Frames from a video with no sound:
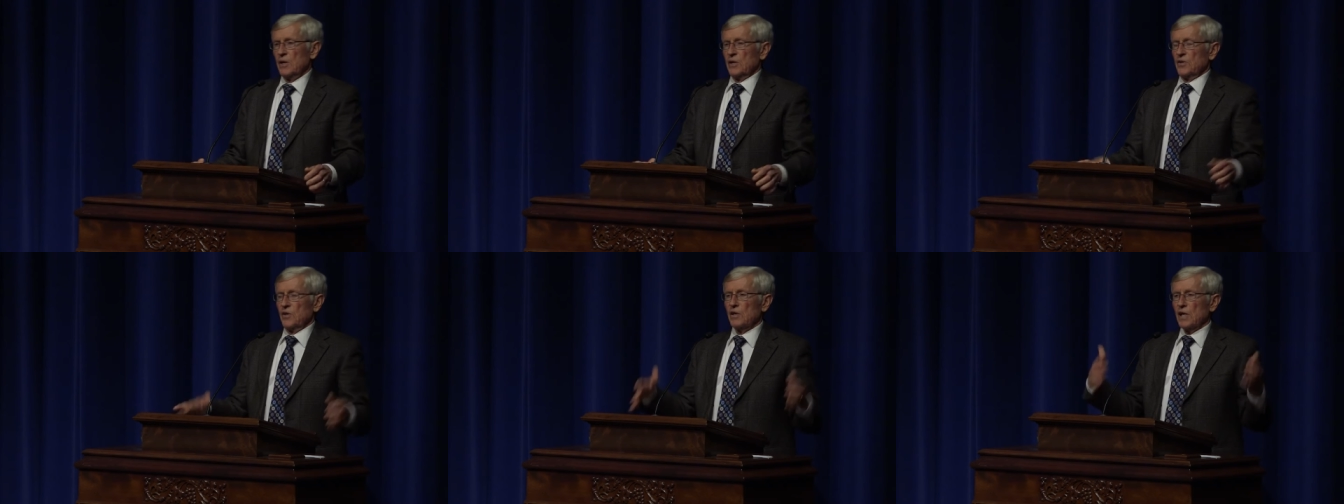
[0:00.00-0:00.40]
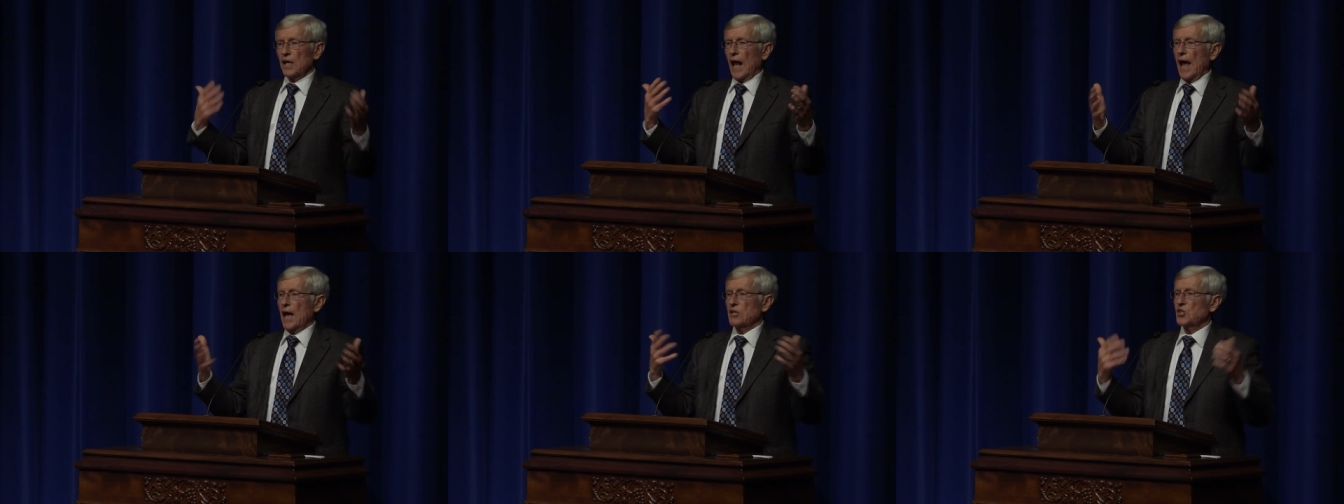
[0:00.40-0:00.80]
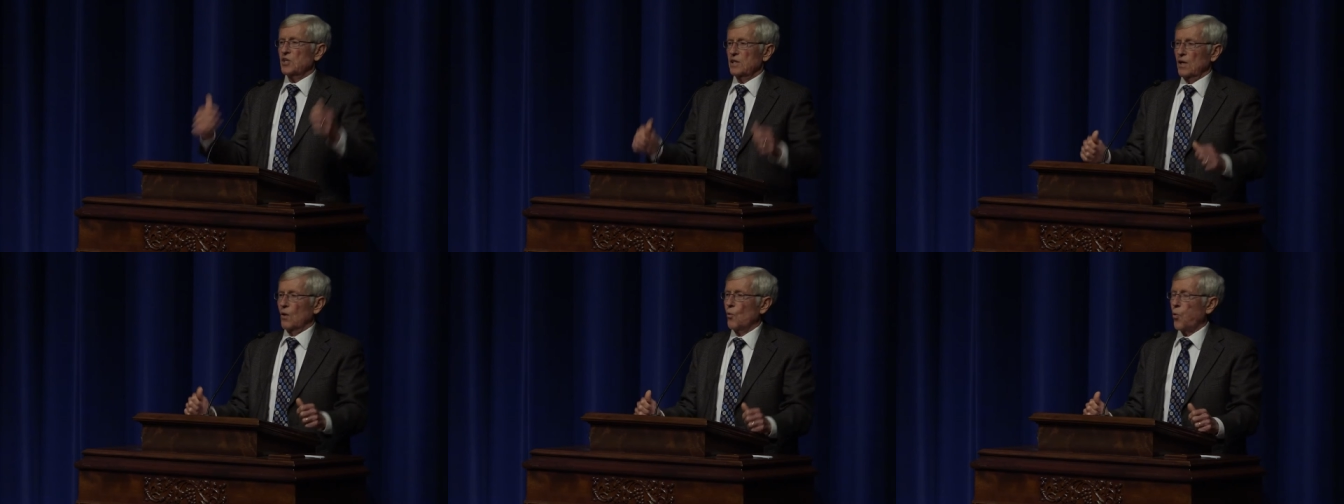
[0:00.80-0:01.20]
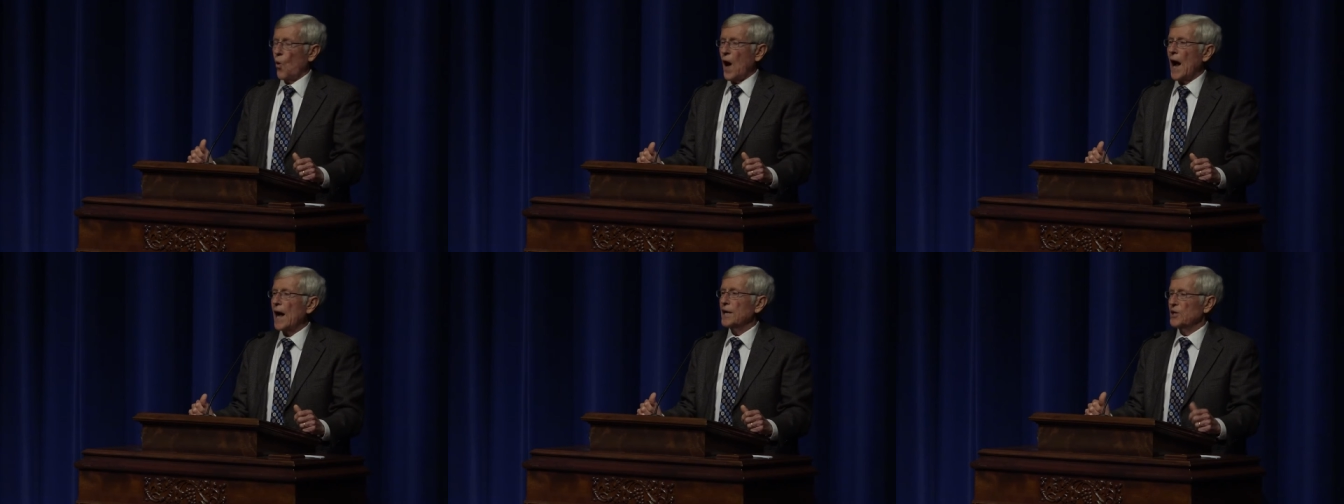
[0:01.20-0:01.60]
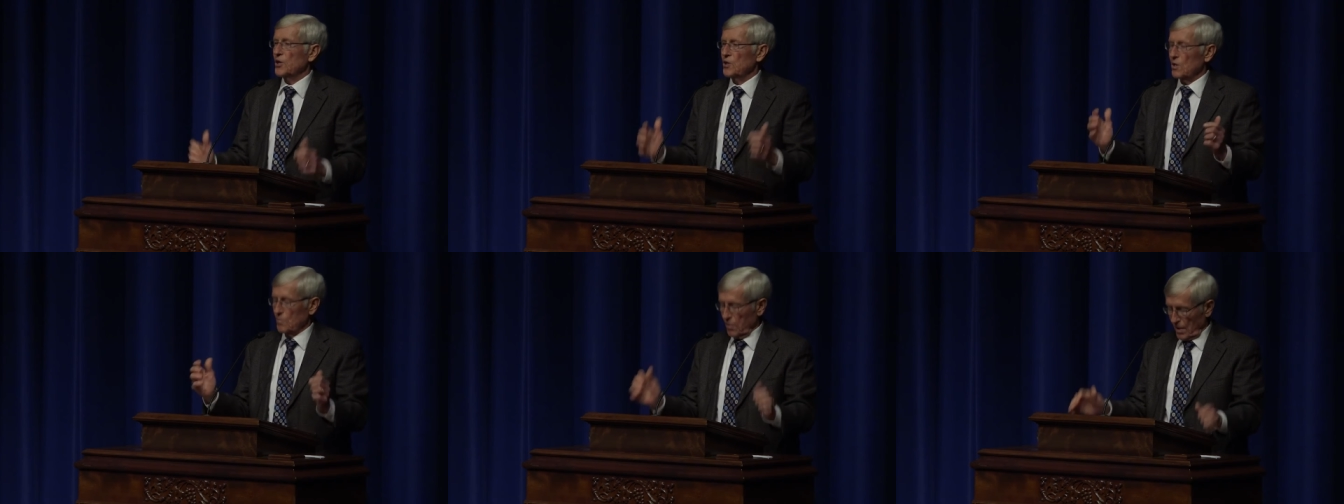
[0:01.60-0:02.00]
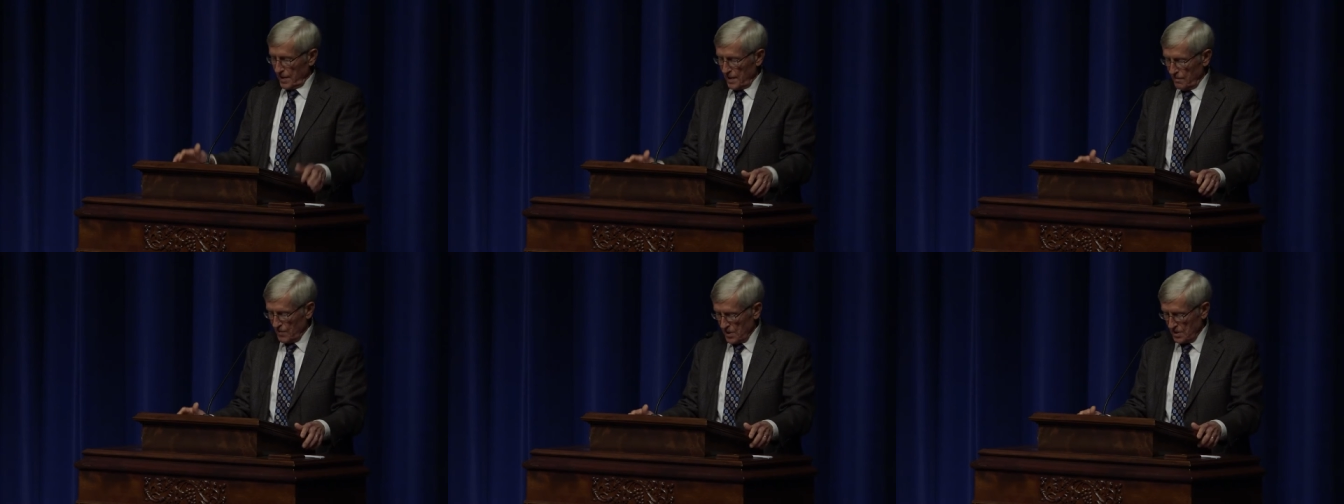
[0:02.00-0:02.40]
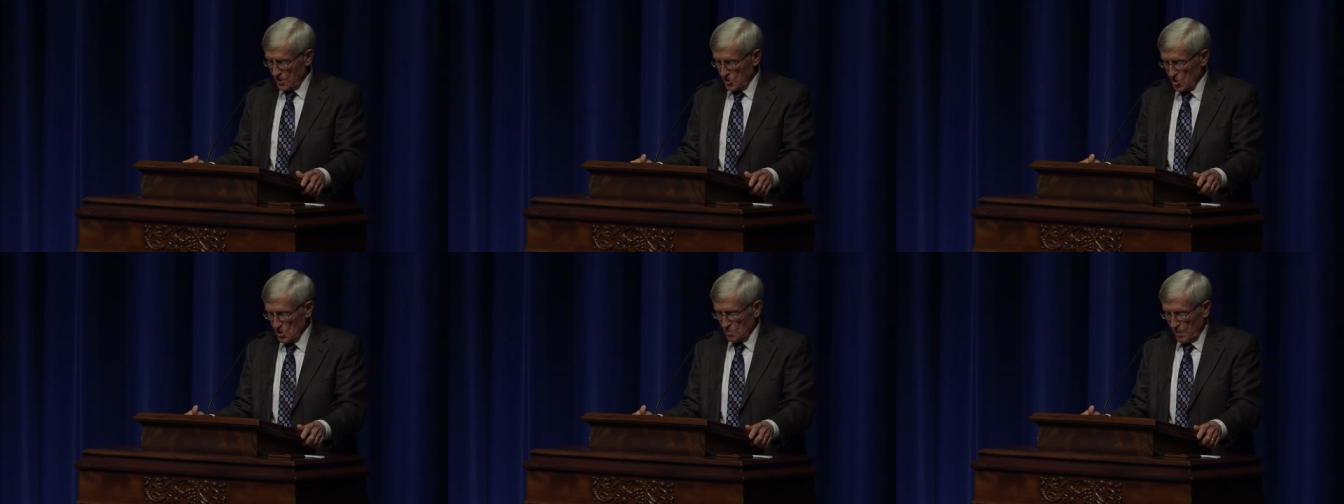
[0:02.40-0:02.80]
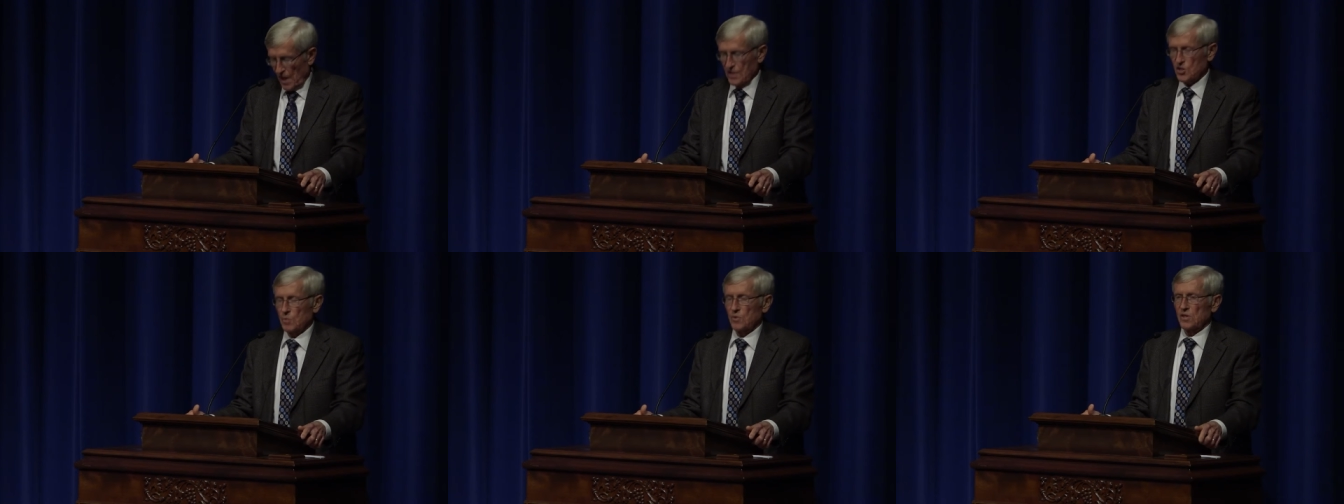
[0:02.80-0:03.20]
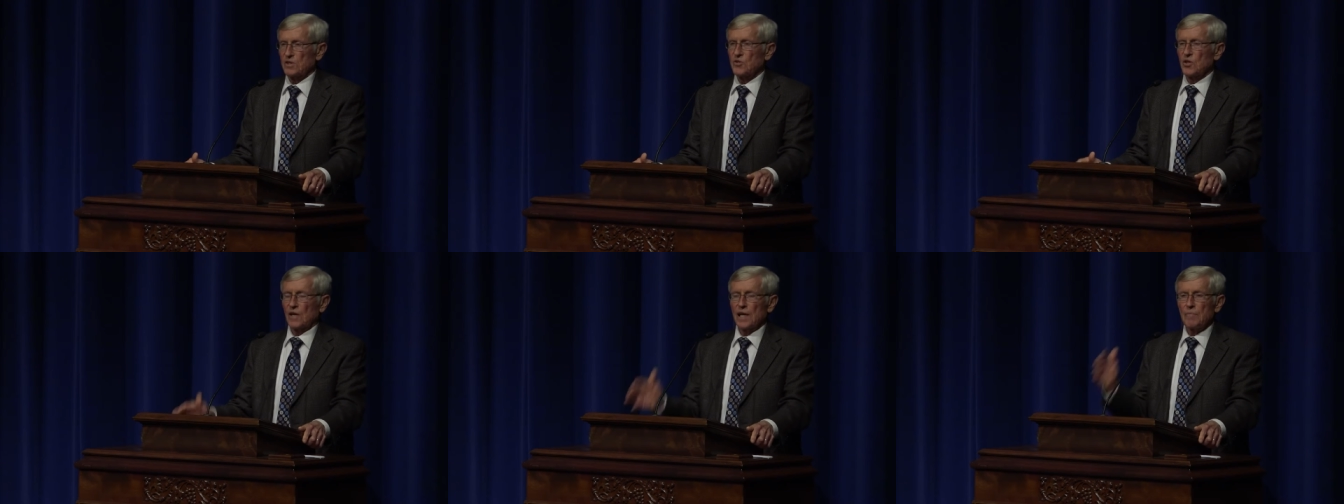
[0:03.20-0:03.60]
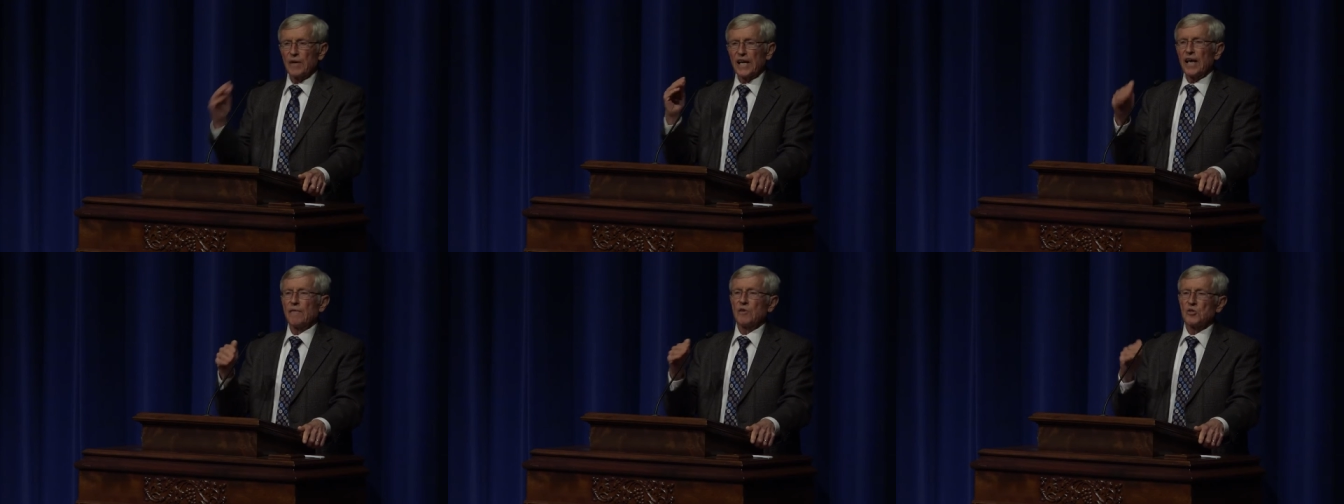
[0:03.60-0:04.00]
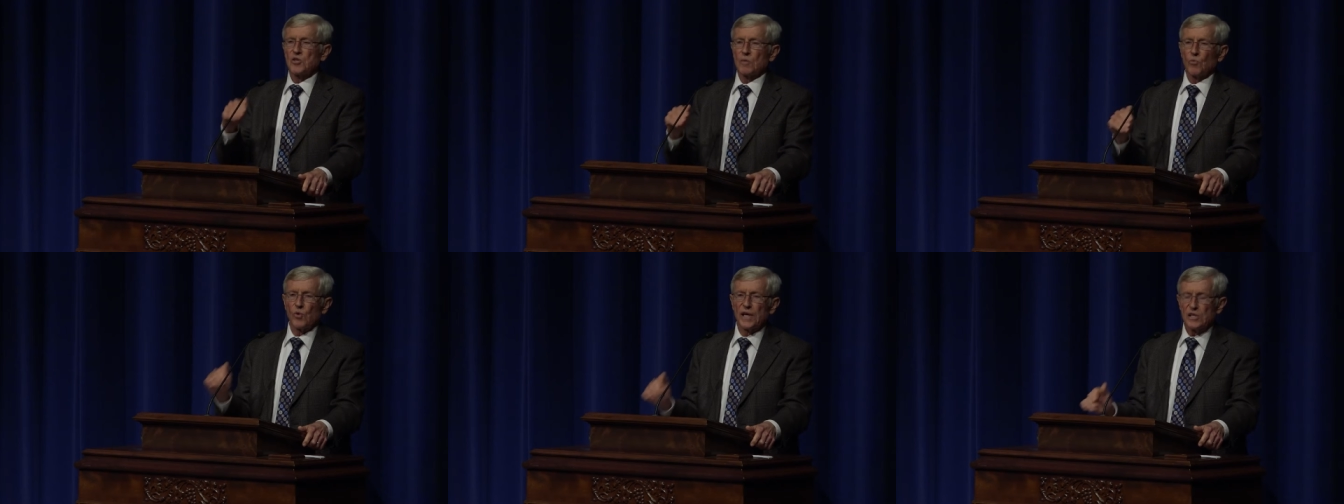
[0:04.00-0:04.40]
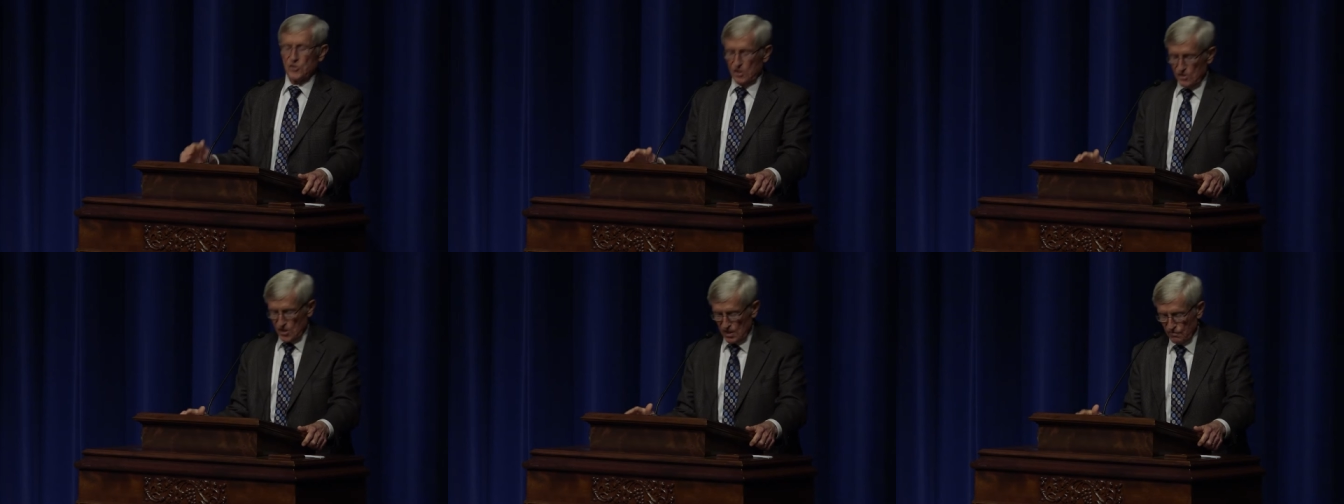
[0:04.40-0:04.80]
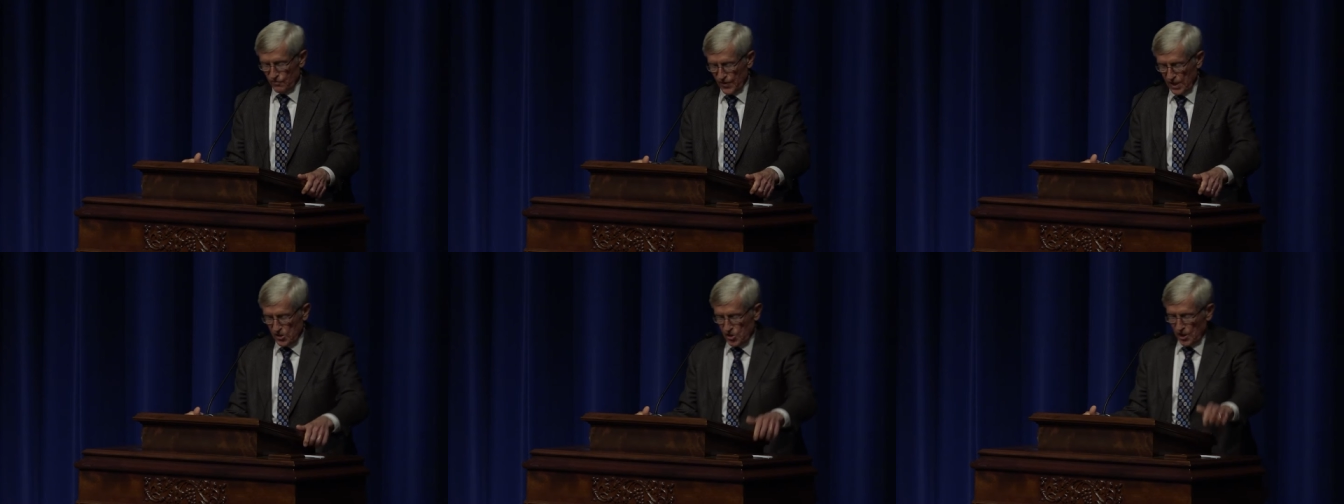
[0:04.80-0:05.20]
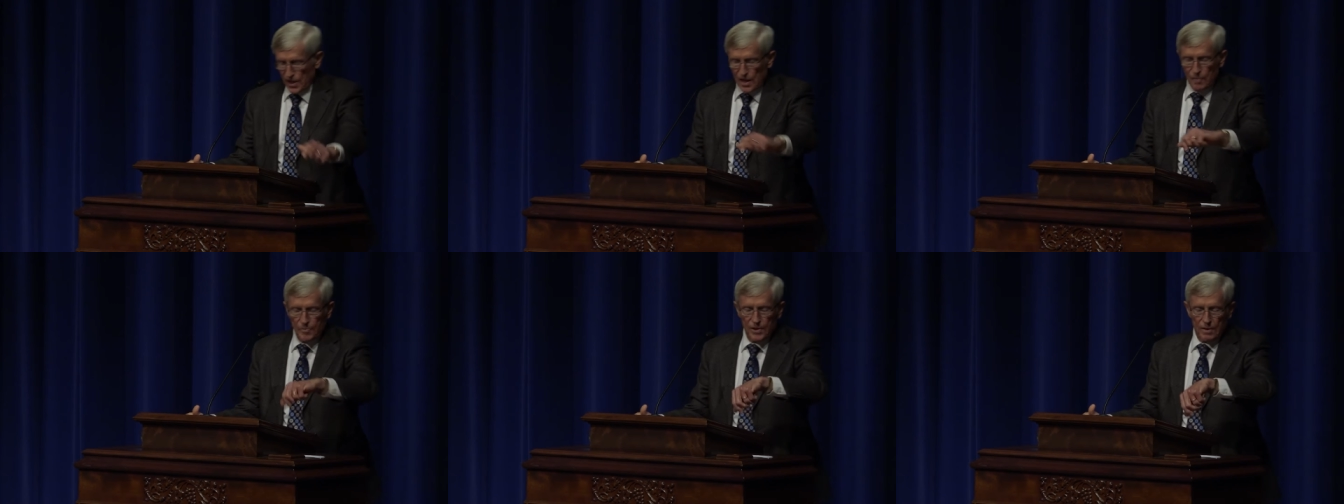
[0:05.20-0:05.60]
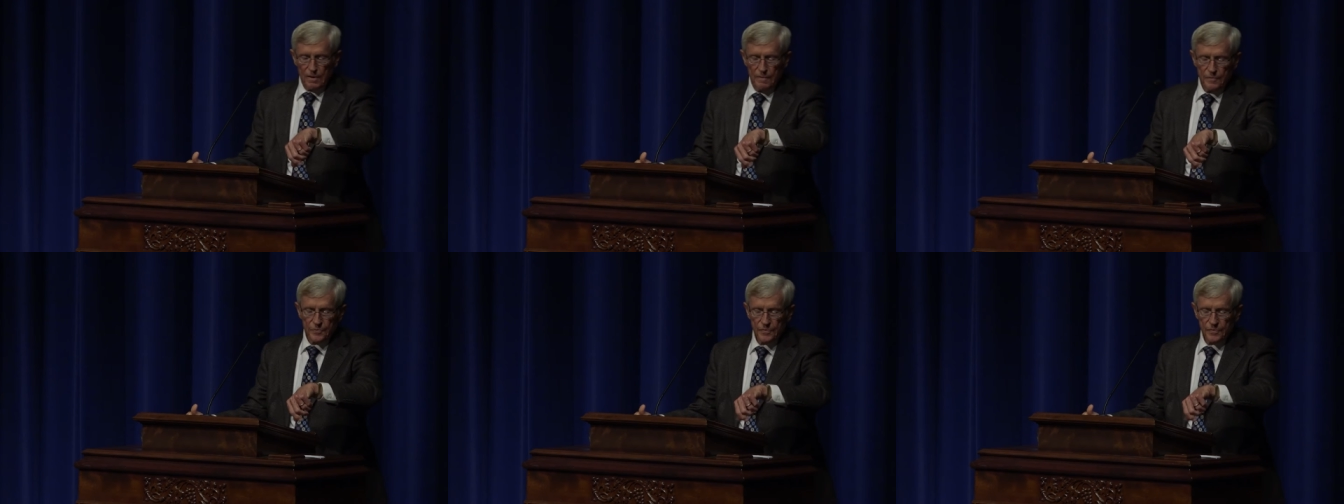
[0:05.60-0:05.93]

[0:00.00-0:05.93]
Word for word: you could ask, you know, why do you believe that this is possible? And so let me give you some reasons in finishing up here.